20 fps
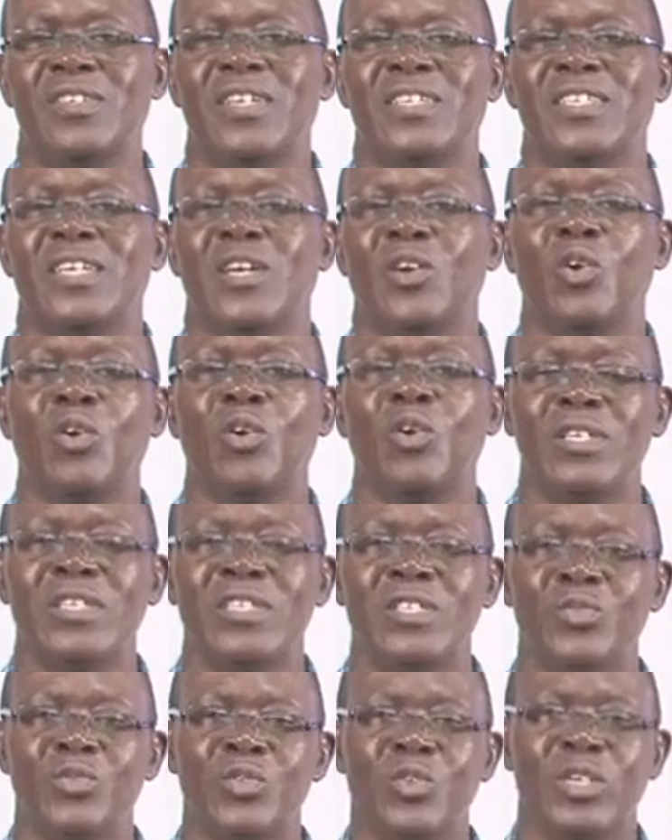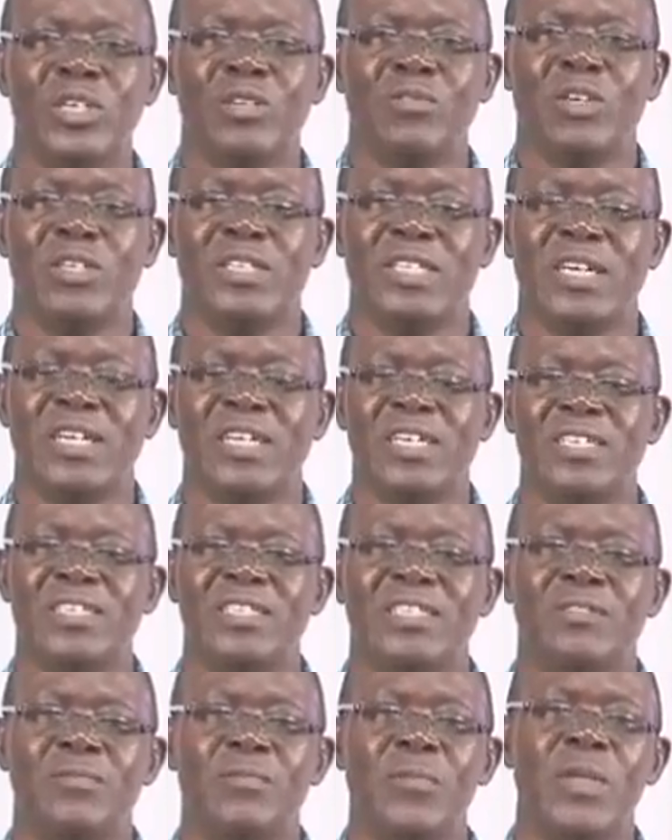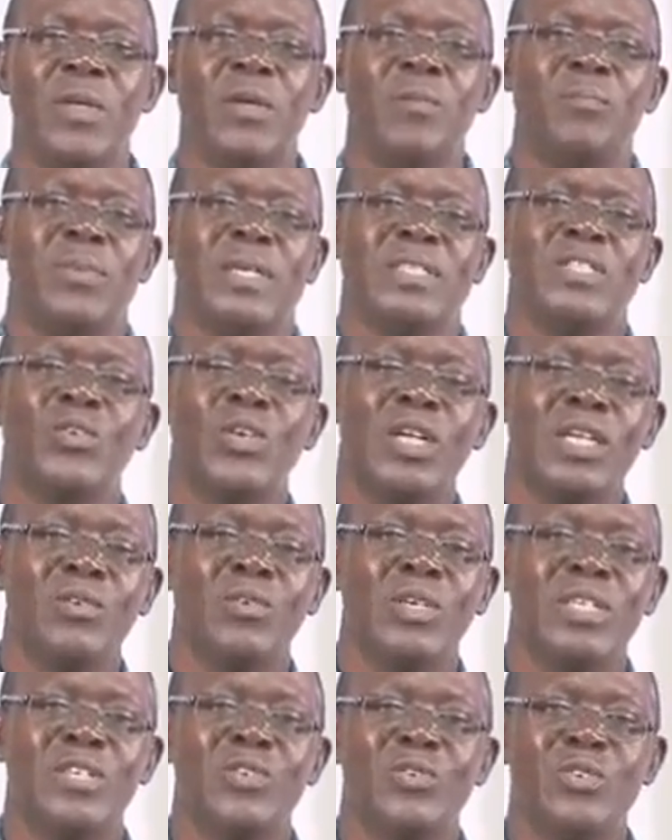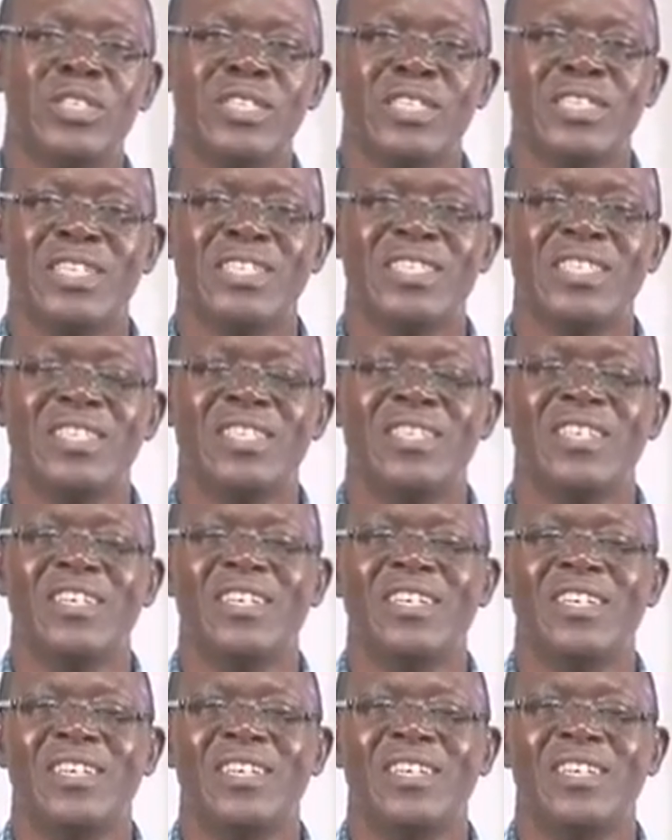that a lot of ladies will not give out their age, particularly when they reach a certain